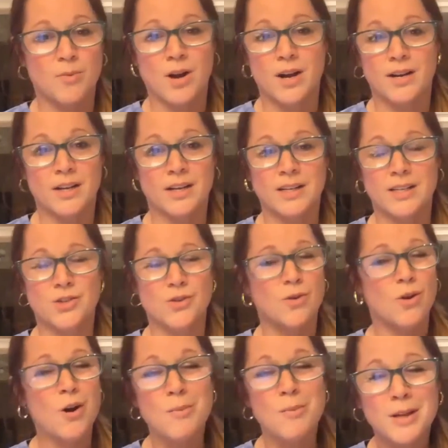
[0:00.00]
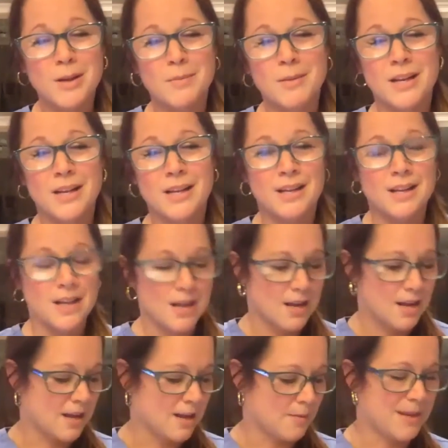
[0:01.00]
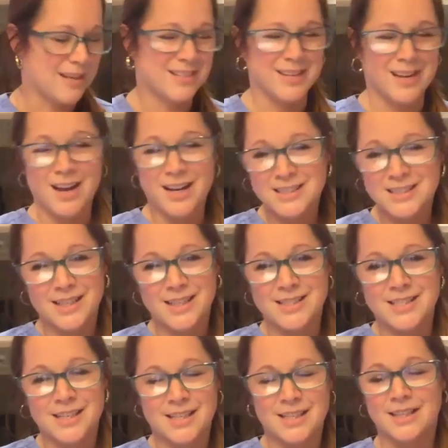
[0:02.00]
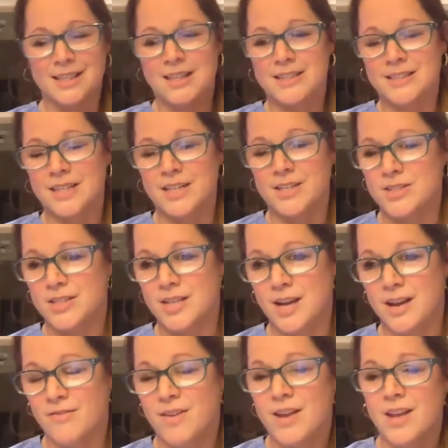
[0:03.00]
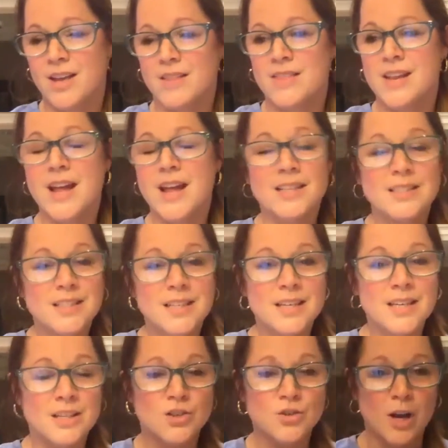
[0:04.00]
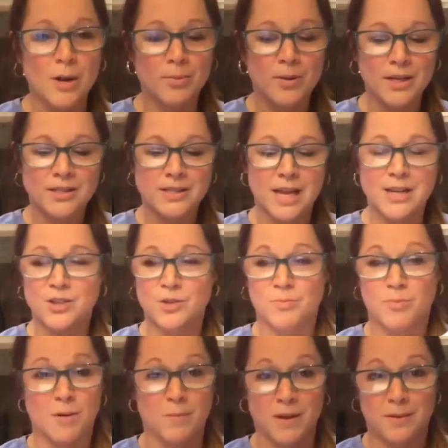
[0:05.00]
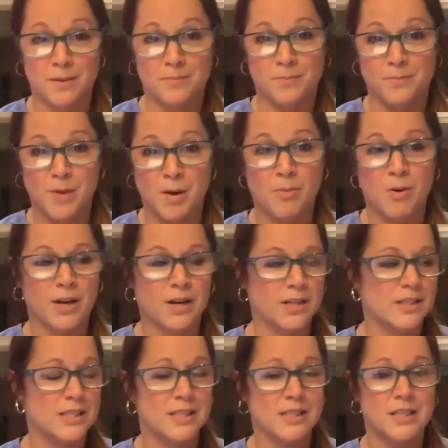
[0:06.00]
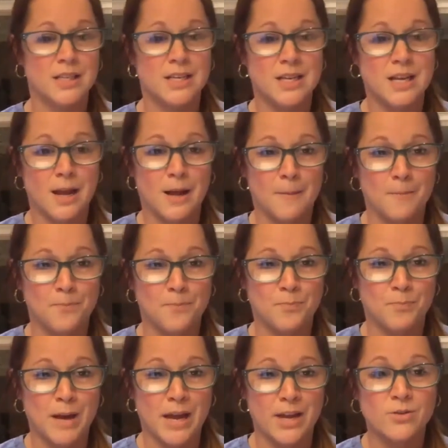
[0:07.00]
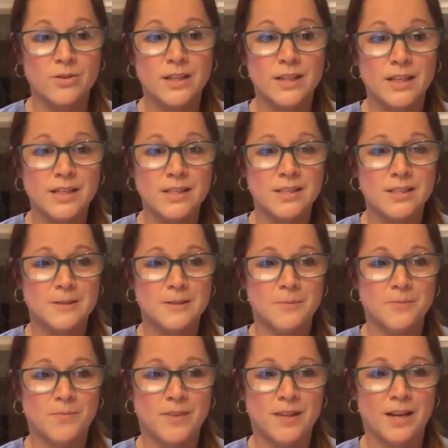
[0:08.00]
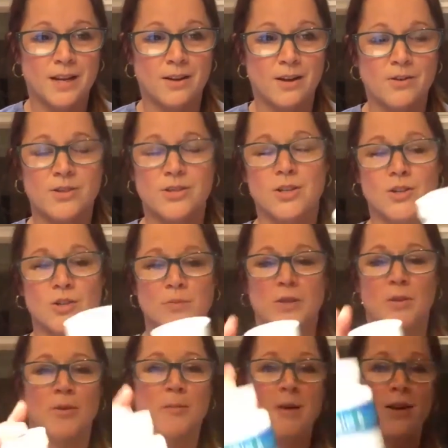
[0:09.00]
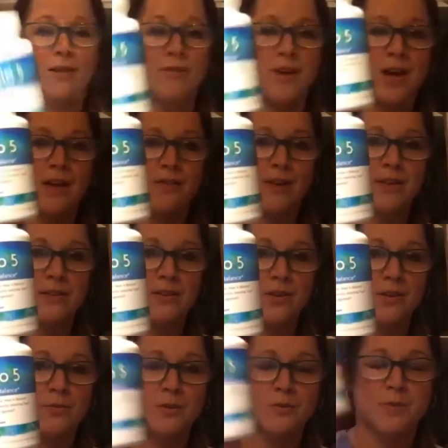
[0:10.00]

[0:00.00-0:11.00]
product. It has chromium in it, antioxidants in it, lots of good stuff. The next thing in the triplex, I just brought my products, is the BioCleanse. Excuse me, the ProBio 5. You know, it was